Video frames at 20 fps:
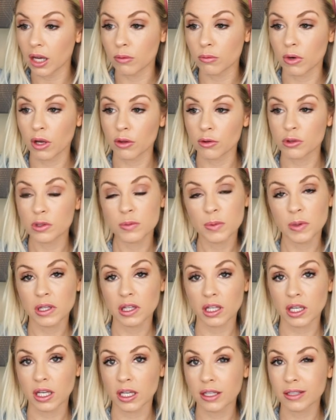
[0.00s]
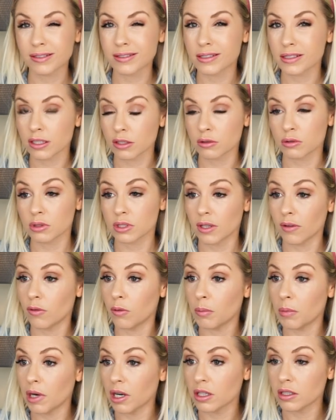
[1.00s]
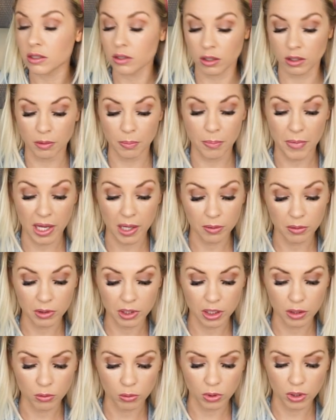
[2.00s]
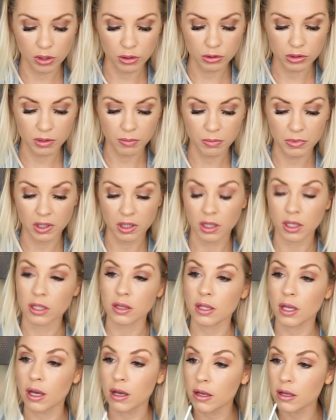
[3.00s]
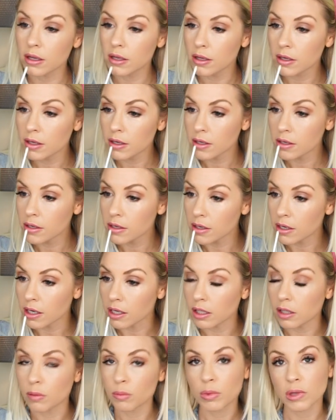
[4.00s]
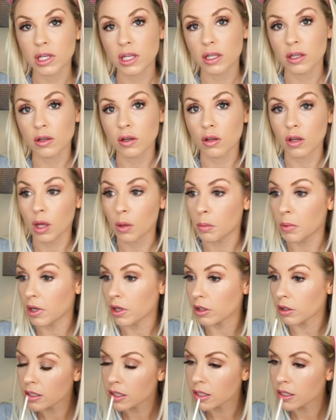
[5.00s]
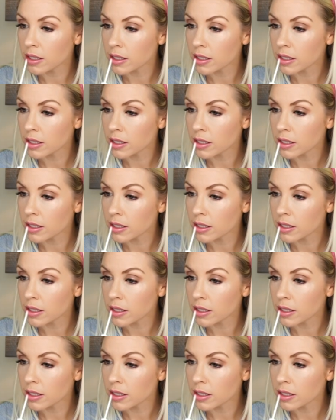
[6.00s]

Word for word: I'd rather spend like six or seven bucks on a Maybelline one or something like that and it'd be a lot better.